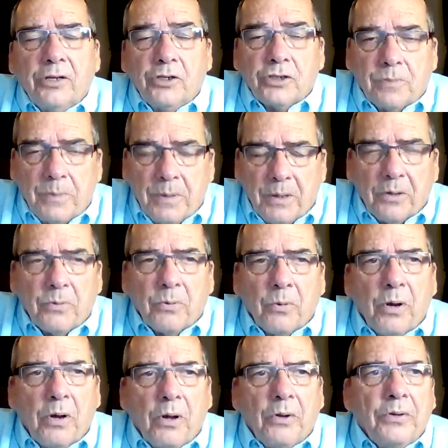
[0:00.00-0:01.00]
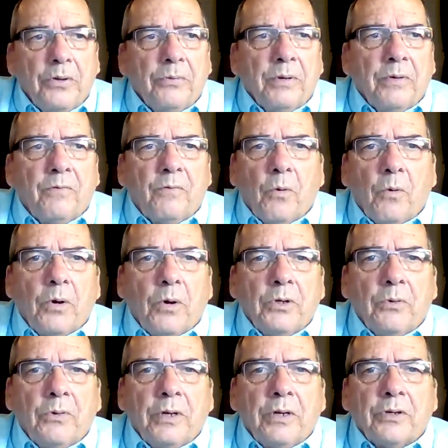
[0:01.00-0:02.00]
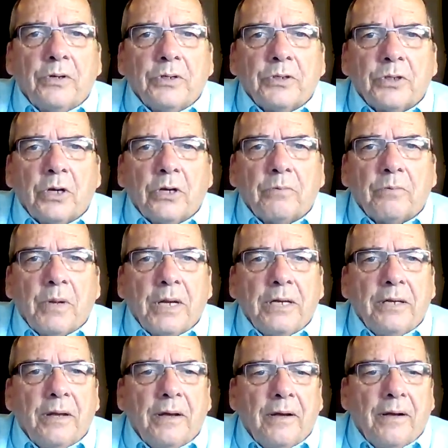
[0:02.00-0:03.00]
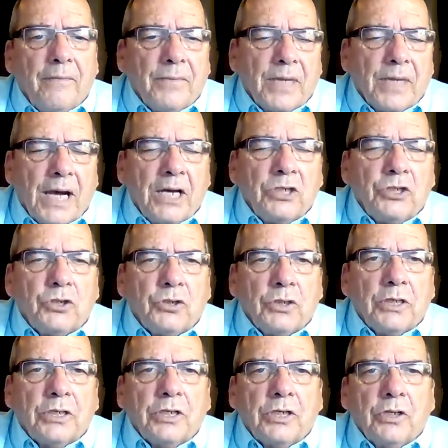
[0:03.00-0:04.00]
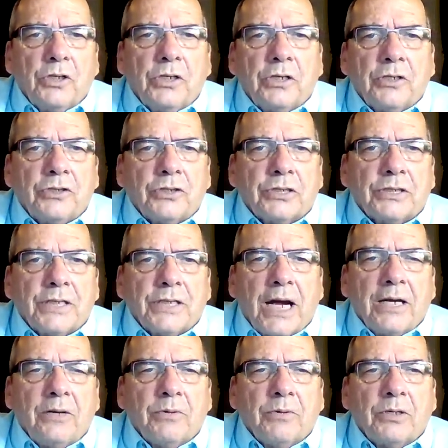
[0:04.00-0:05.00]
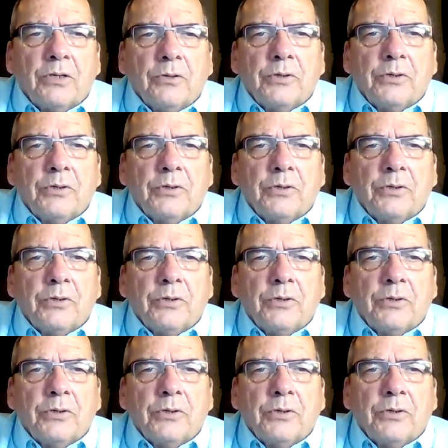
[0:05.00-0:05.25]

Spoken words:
In the spirit world, before you entered this earth plane, I stood on the other side with